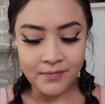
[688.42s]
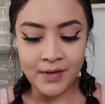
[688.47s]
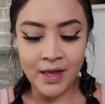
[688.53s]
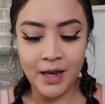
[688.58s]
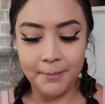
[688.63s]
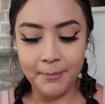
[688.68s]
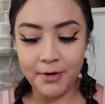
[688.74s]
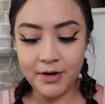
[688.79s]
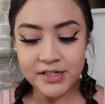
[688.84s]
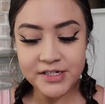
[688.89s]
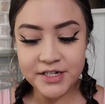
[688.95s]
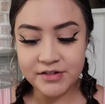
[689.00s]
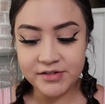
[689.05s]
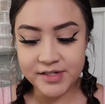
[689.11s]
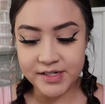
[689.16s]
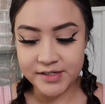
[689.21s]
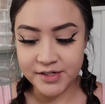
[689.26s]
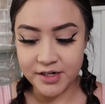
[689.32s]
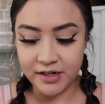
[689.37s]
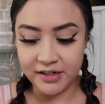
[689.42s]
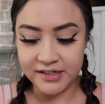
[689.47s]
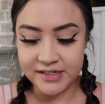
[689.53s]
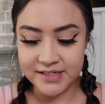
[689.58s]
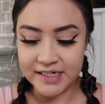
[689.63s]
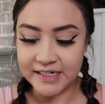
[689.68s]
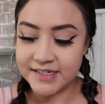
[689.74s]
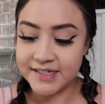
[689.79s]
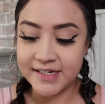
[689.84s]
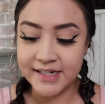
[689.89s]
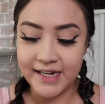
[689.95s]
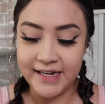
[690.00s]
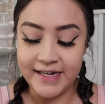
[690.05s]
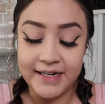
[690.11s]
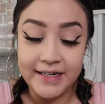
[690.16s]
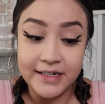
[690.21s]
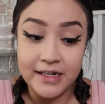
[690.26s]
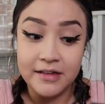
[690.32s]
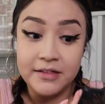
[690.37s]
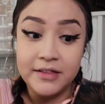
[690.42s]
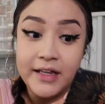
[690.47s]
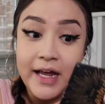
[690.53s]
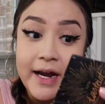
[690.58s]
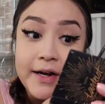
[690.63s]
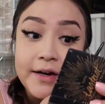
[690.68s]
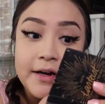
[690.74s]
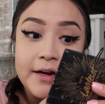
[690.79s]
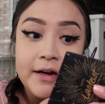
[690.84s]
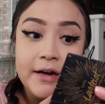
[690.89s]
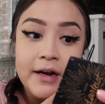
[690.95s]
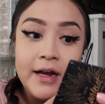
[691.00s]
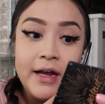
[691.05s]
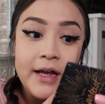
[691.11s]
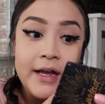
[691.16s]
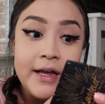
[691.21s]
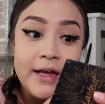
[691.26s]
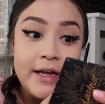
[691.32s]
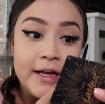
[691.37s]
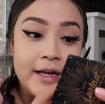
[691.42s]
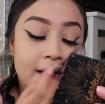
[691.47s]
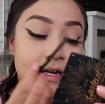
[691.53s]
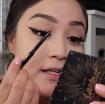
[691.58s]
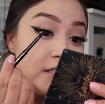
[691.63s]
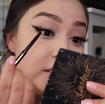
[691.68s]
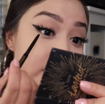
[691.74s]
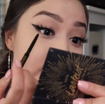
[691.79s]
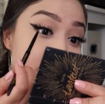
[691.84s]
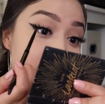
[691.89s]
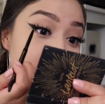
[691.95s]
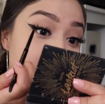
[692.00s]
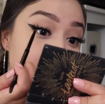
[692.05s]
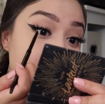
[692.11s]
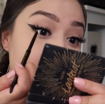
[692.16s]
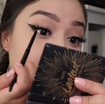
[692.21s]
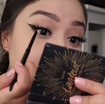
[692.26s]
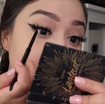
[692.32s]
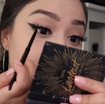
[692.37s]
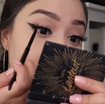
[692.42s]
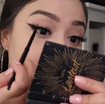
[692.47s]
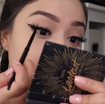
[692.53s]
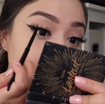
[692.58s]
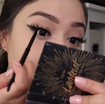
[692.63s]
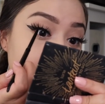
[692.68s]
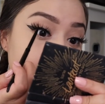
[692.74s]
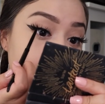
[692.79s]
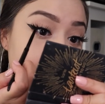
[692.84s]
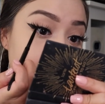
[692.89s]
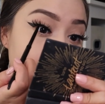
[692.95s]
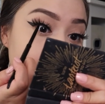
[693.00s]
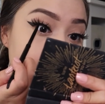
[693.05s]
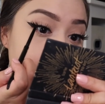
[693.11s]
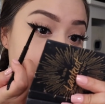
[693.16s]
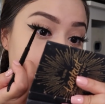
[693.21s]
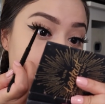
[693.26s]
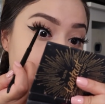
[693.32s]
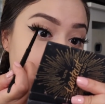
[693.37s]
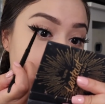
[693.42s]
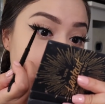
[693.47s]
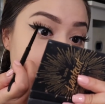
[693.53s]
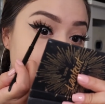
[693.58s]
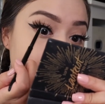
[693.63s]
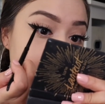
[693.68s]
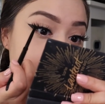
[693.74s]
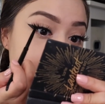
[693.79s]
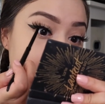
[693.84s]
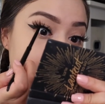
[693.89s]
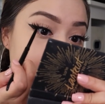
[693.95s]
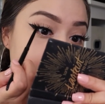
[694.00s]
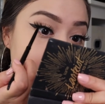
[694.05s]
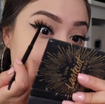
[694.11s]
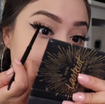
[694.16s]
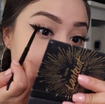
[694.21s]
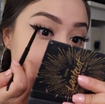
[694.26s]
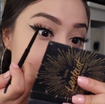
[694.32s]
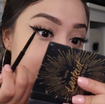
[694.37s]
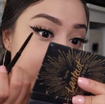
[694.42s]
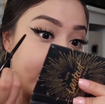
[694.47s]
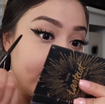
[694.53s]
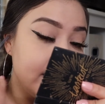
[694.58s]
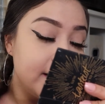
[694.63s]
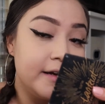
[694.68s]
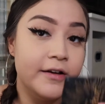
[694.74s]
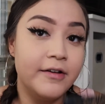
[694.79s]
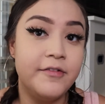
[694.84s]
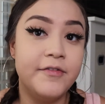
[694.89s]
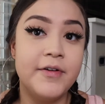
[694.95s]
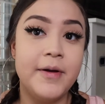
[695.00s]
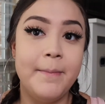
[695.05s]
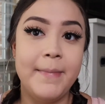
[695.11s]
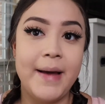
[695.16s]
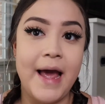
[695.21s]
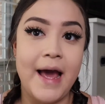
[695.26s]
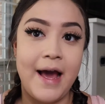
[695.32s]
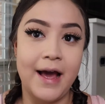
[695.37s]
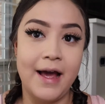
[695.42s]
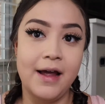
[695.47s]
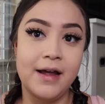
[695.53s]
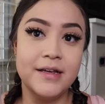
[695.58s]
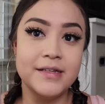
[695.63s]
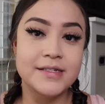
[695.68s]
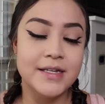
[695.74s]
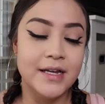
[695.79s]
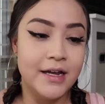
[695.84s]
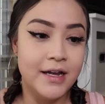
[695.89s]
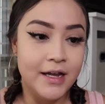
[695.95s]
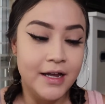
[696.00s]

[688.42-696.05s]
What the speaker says: I'm going to use a Tarte Sex Kitten liner and just align right here the inside of my eyes.